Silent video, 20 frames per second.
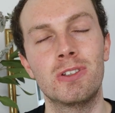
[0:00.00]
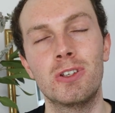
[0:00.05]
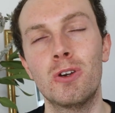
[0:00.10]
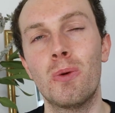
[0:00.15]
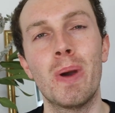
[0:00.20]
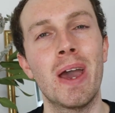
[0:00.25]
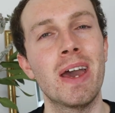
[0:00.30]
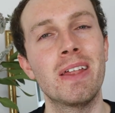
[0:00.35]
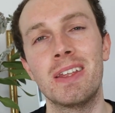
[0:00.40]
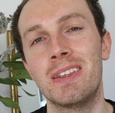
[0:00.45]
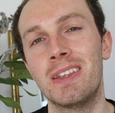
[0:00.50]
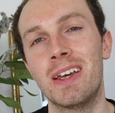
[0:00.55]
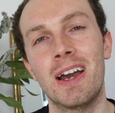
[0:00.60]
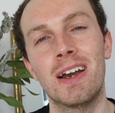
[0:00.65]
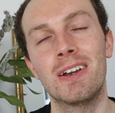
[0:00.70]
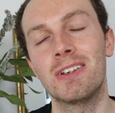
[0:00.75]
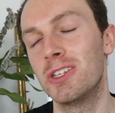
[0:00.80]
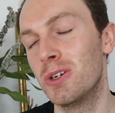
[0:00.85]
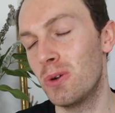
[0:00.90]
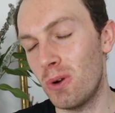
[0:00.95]
you're better than
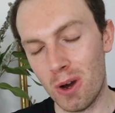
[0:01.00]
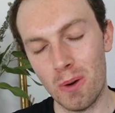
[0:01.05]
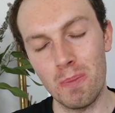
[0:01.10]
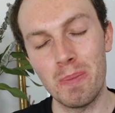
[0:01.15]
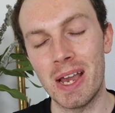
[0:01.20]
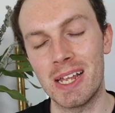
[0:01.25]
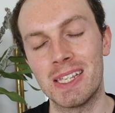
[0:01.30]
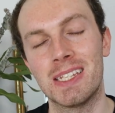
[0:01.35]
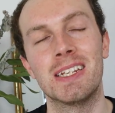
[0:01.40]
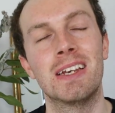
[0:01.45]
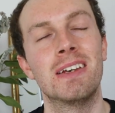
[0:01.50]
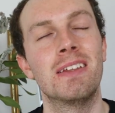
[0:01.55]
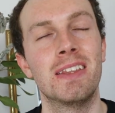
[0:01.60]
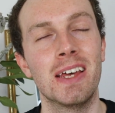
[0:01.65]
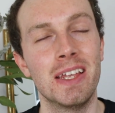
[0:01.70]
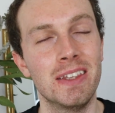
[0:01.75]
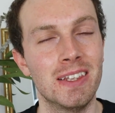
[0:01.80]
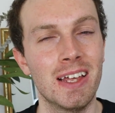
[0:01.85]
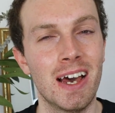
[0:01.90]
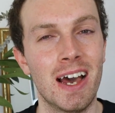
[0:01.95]
that. You are better
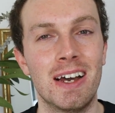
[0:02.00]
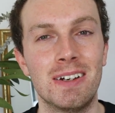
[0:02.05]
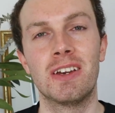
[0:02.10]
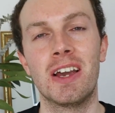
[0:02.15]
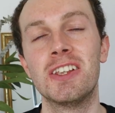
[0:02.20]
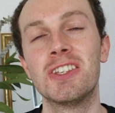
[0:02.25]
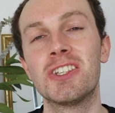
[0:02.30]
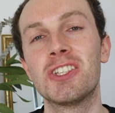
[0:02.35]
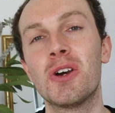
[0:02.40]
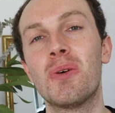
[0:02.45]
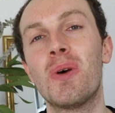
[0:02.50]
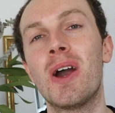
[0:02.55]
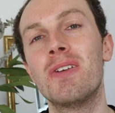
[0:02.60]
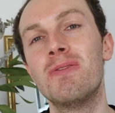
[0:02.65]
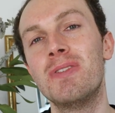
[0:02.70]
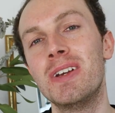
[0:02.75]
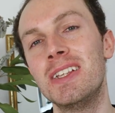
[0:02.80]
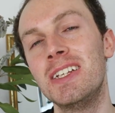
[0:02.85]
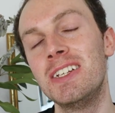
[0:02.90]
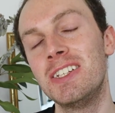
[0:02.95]
than that. And so
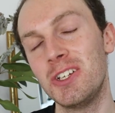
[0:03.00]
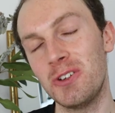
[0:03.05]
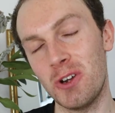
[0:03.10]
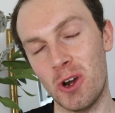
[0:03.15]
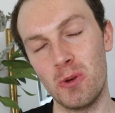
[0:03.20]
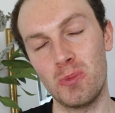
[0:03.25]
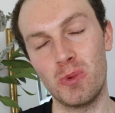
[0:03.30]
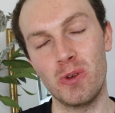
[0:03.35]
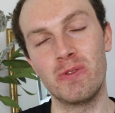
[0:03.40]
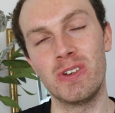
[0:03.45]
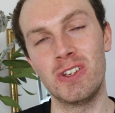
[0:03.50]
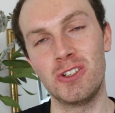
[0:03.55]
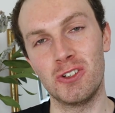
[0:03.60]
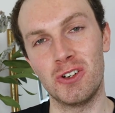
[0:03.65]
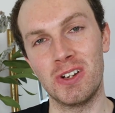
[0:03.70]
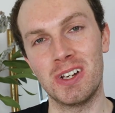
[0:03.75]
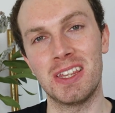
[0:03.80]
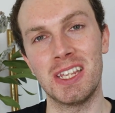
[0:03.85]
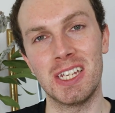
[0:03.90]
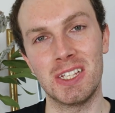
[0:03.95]
I really do hope you've
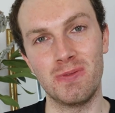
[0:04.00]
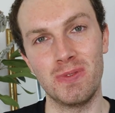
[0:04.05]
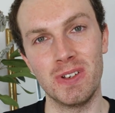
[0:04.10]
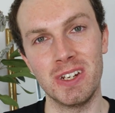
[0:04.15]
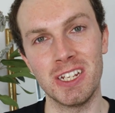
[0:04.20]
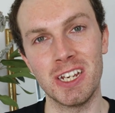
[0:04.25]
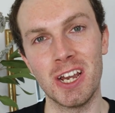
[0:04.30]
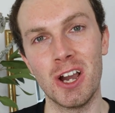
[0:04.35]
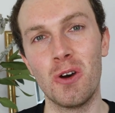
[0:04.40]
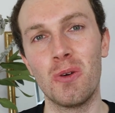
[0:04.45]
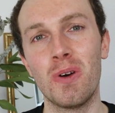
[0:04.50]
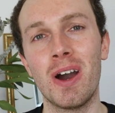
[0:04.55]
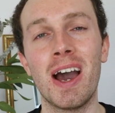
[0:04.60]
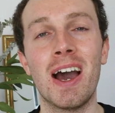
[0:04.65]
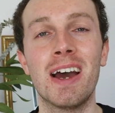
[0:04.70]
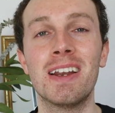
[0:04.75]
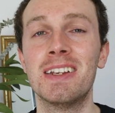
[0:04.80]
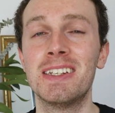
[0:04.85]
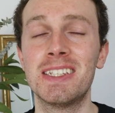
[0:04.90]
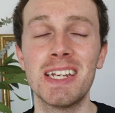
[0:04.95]
enjoyed this video
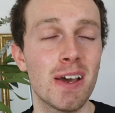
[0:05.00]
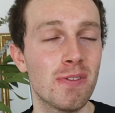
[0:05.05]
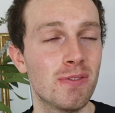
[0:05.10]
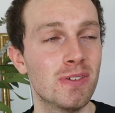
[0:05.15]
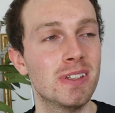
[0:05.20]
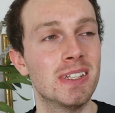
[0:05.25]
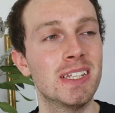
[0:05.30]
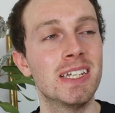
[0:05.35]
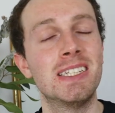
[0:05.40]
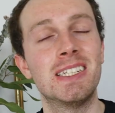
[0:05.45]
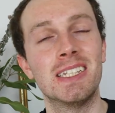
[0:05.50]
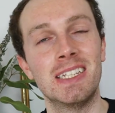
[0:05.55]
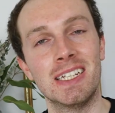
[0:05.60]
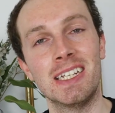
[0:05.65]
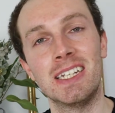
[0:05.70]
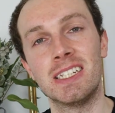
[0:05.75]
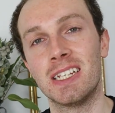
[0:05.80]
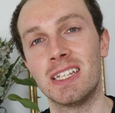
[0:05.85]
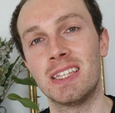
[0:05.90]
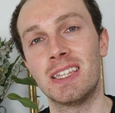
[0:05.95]
and definitely
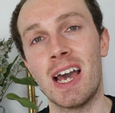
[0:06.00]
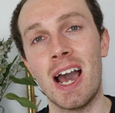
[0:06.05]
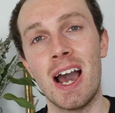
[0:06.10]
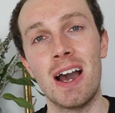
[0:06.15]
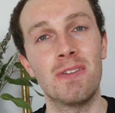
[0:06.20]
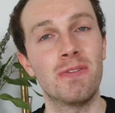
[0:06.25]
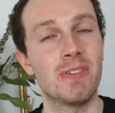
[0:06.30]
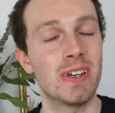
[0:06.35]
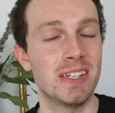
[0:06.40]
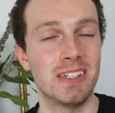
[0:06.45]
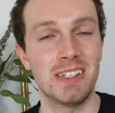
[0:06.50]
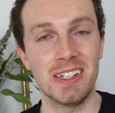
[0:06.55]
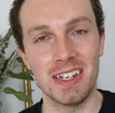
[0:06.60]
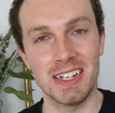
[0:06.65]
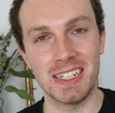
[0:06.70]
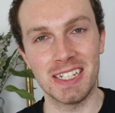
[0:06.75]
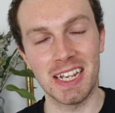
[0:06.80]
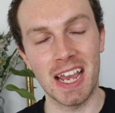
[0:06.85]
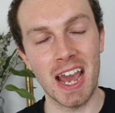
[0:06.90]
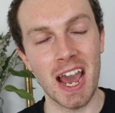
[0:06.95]
deleted that Think
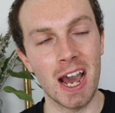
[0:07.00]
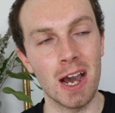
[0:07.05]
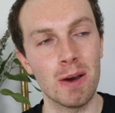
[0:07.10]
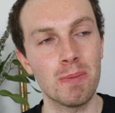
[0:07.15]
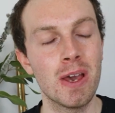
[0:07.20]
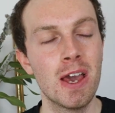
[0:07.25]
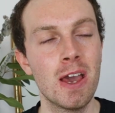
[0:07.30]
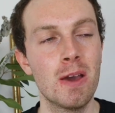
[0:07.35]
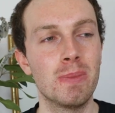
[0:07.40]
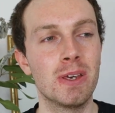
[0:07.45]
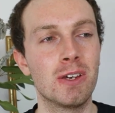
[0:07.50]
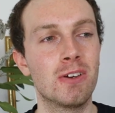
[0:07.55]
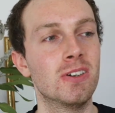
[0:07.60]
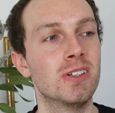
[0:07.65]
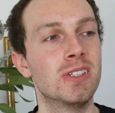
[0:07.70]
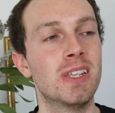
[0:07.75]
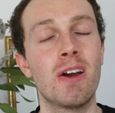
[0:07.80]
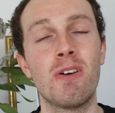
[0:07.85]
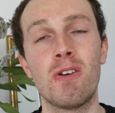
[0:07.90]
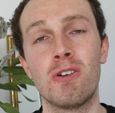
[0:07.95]
Dirty app
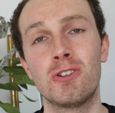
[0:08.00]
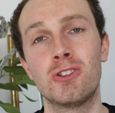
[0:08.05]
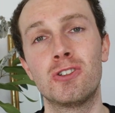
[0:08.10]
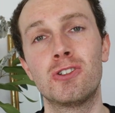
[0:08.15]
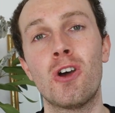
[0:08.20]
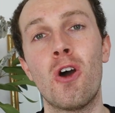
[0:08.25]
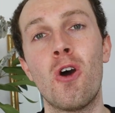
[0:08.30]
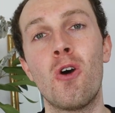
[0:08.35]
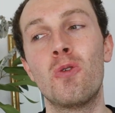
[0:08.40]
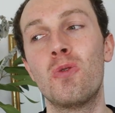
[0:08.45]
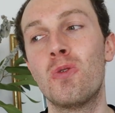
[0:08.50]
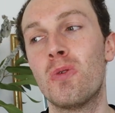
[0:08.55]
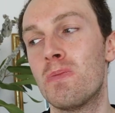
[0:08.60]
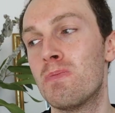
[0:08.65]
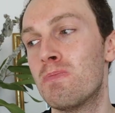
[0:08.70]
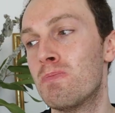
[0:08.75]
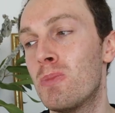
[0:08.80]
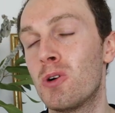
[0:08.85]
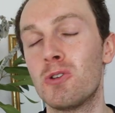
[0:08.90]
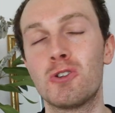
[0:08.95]
because there are
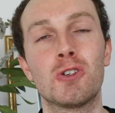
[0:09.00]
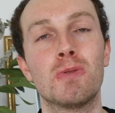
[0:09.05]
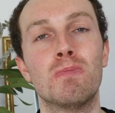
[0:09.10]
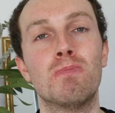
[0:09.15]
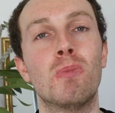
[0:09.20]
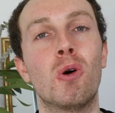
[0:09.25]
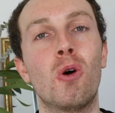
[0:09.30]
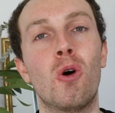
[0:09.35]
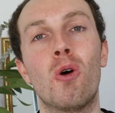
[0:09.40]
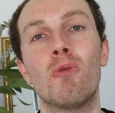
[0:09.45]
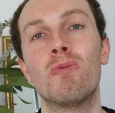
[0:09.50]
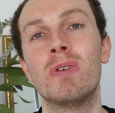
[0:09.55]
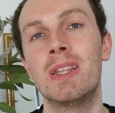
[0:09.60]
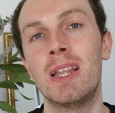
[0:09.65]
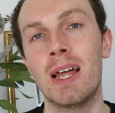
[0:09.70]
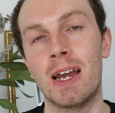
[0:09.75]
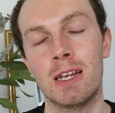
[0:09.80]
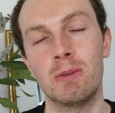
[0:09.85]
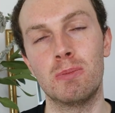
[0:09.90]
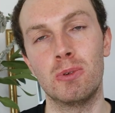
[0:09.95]
so much more
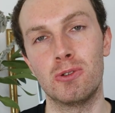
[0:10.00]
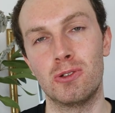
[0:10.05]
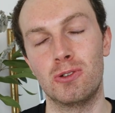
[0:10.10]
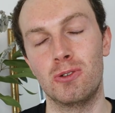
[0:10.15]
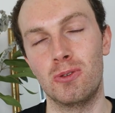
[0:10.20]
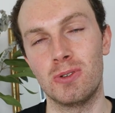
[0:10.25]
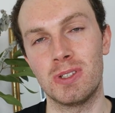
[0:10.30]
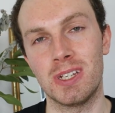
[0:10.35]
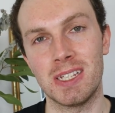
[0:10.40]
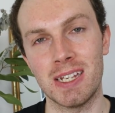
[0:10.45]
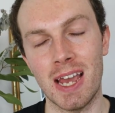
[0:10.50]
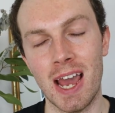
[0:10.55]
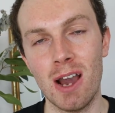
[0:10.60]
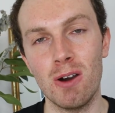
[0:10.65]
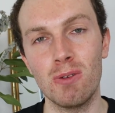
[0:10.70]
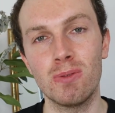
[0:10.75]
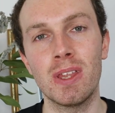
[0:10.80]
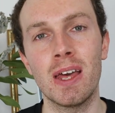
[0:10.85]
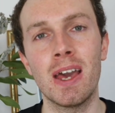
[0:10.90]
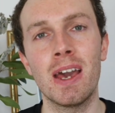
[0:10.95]
reliable sources
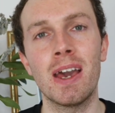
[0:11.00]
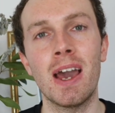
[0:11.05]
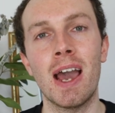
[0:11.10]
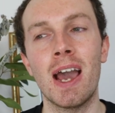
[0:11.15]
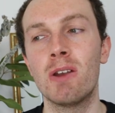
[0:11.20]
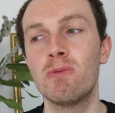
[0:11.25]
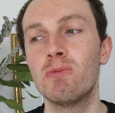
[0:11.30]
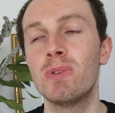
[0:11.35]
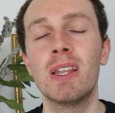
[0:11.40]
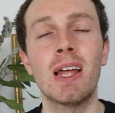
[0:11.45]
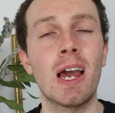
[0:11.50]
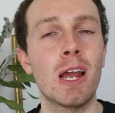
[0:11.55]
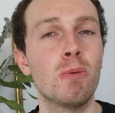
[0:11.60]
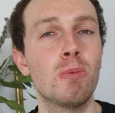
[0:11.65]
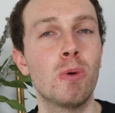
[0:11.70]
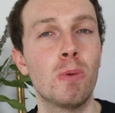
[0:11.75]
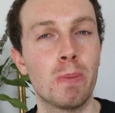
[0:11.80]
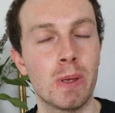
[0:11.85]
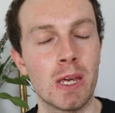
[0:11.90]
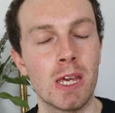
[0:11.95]
out there and
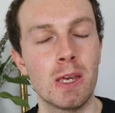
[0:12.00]
reliable